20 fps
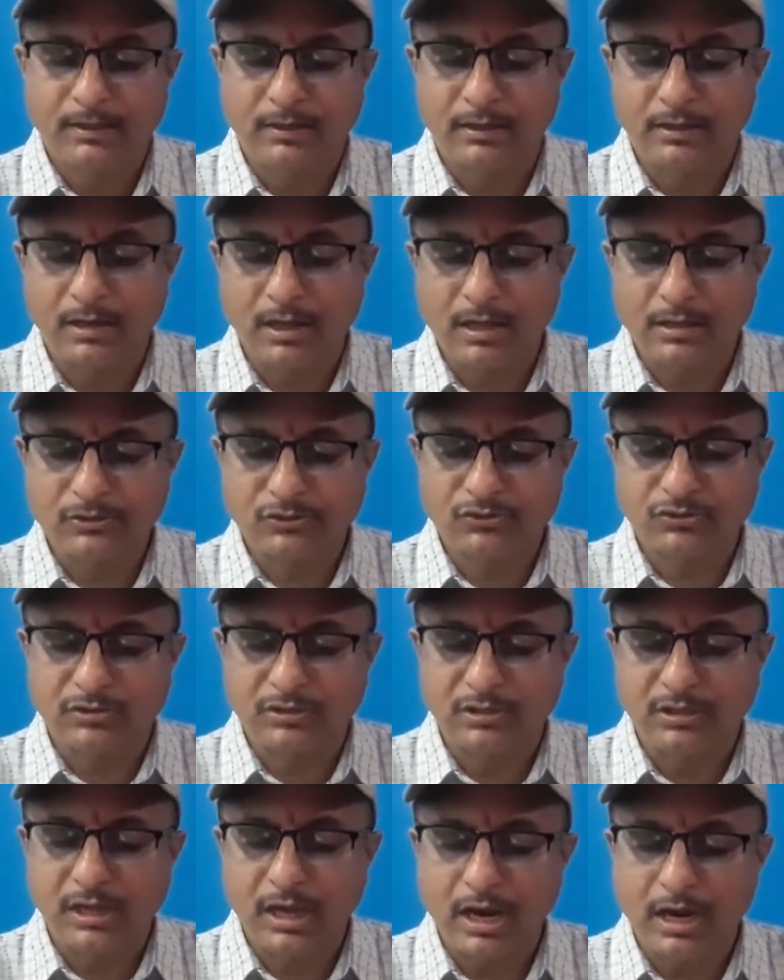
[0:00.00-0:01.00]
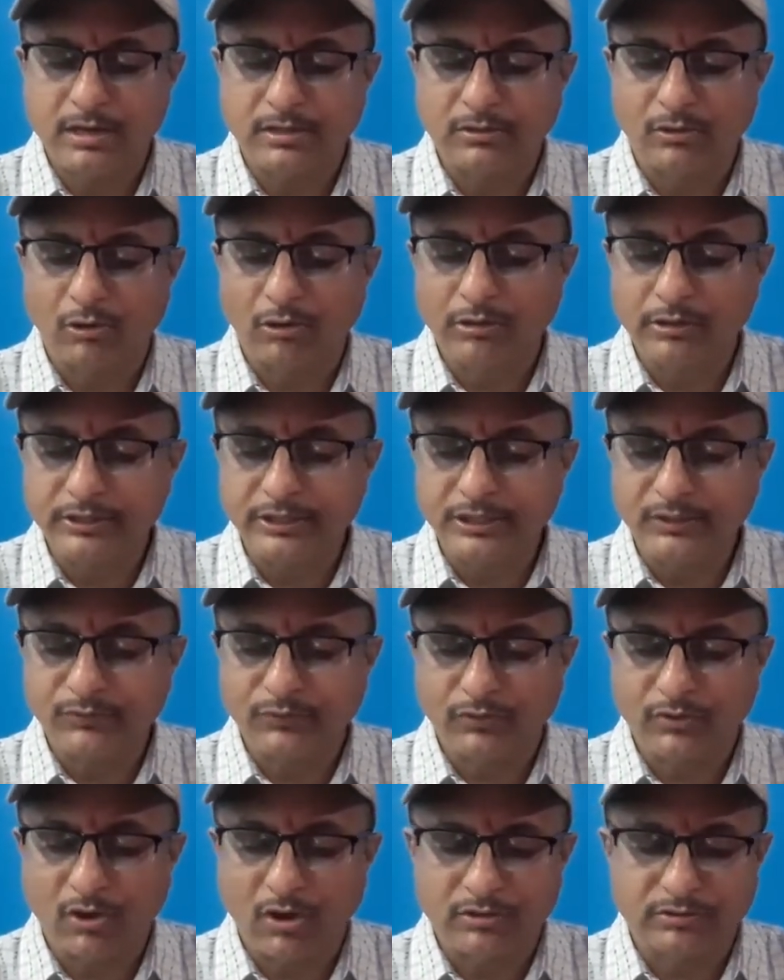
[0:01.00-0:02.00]
Alas, he had already
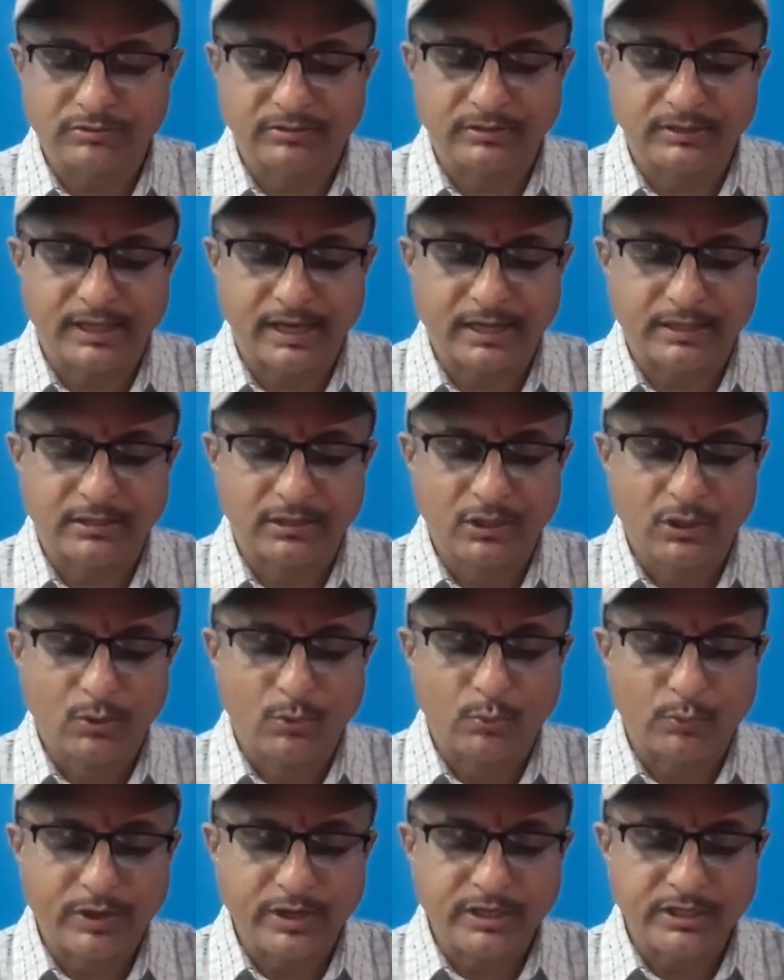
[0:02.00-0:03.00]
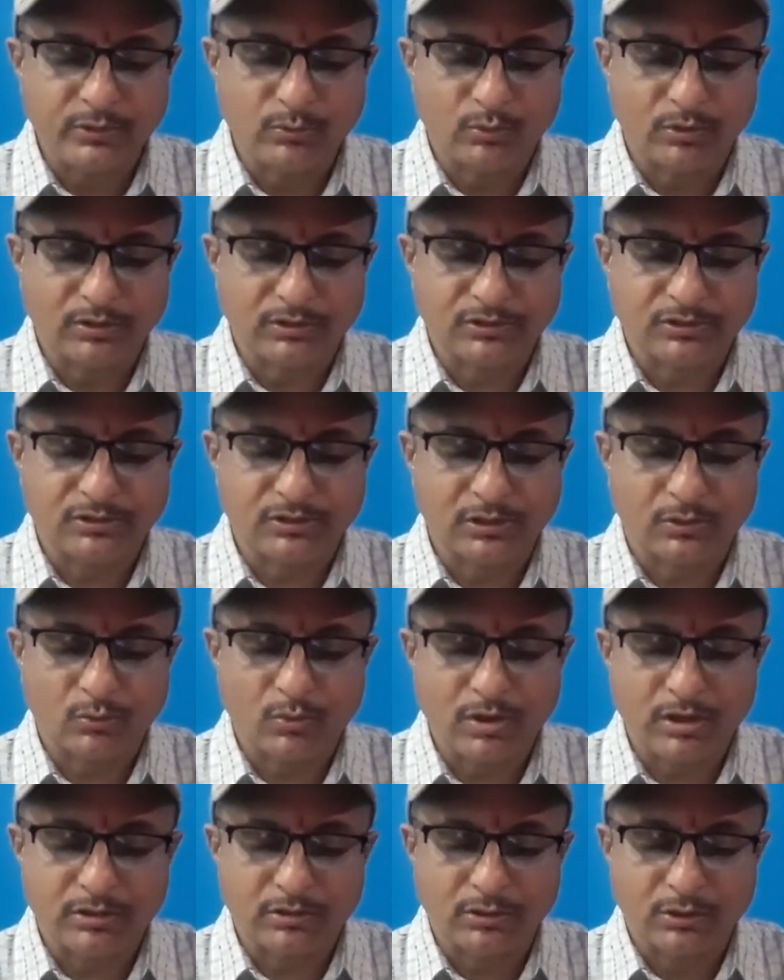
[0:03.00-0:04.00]
forgotten that Wendy was the
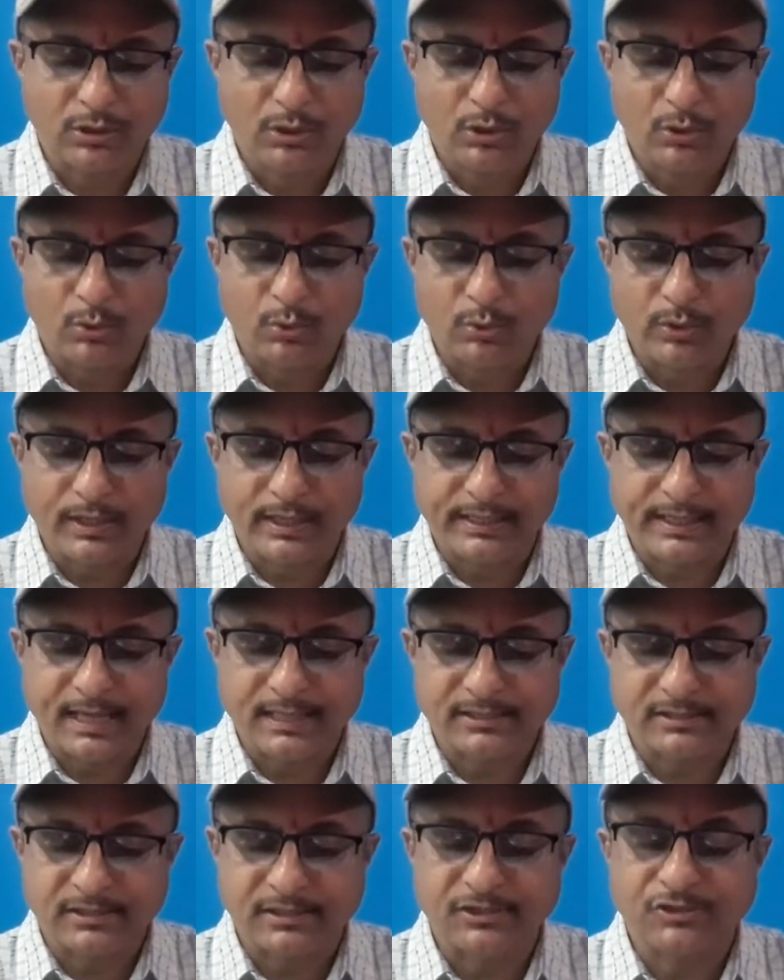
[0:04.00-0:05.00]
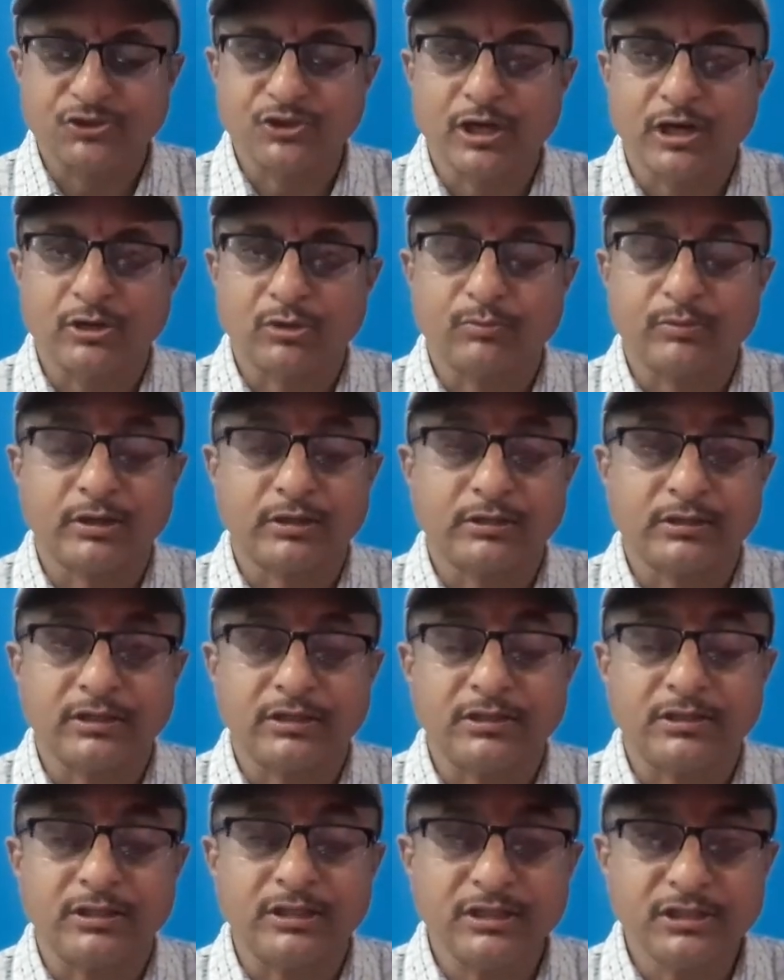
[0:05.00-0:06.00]
one attached his shadow. But
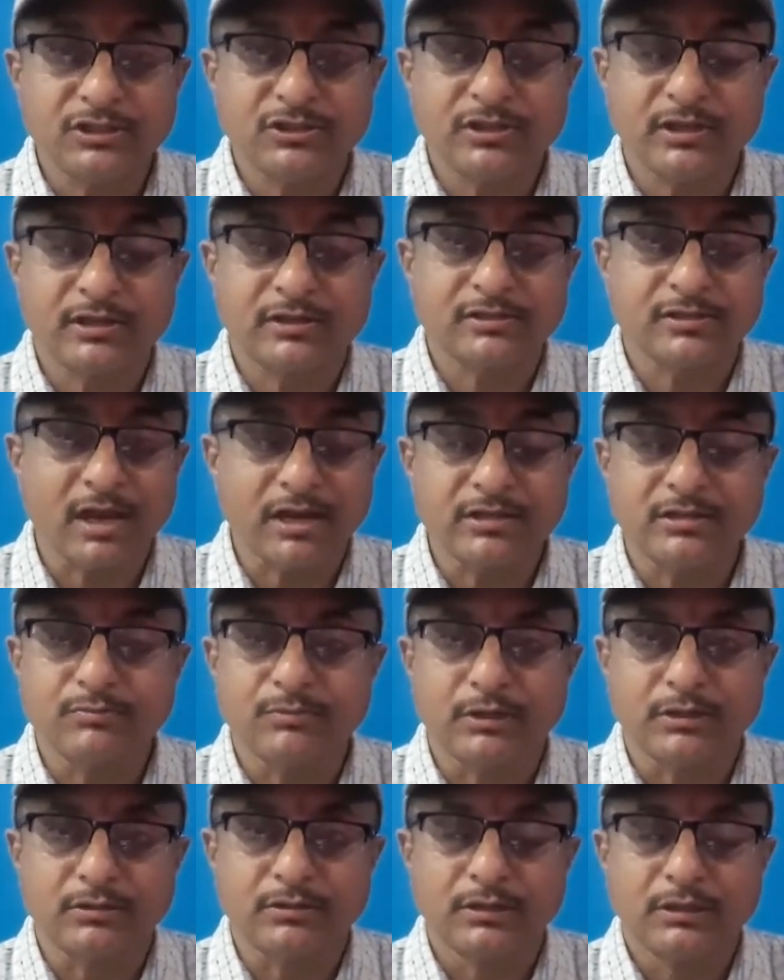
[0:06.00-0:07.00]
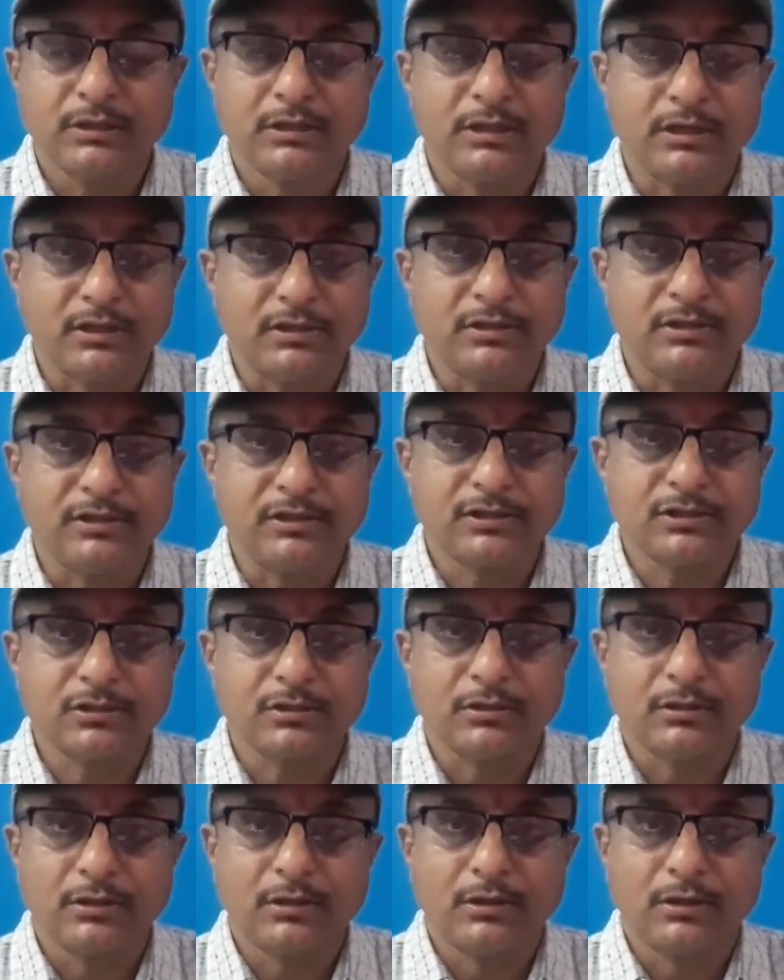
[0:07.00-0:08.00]
in this excitement, in
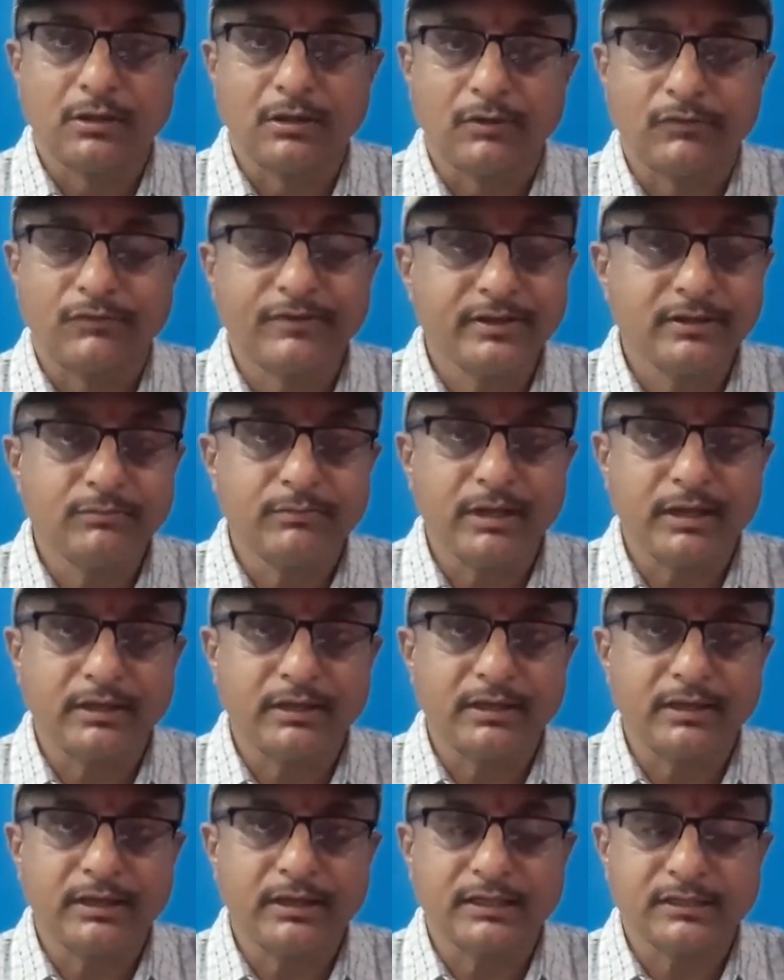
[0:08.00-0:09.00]
this fun making